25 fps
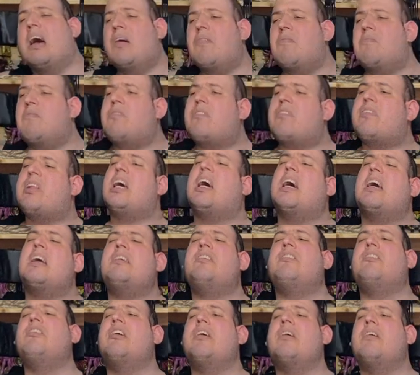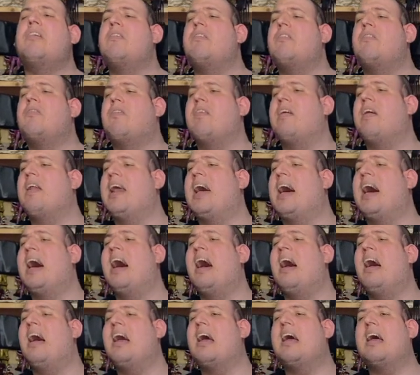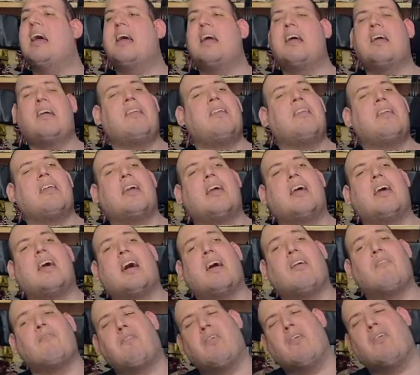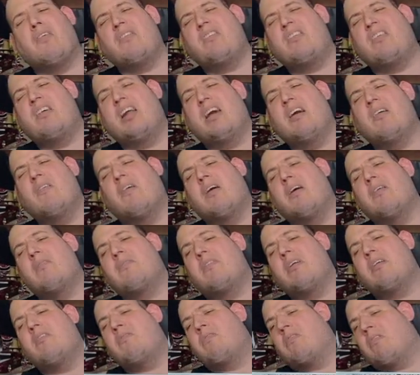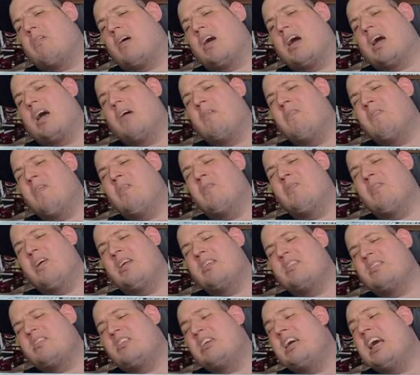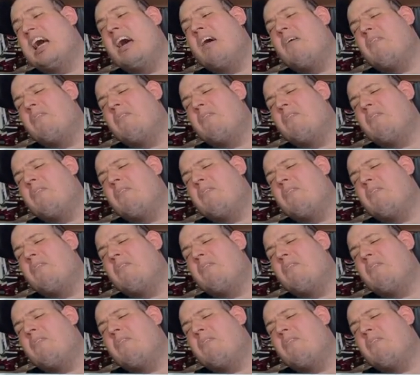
stay tuned for that. Unfortunately it won't be for a couple of months yet,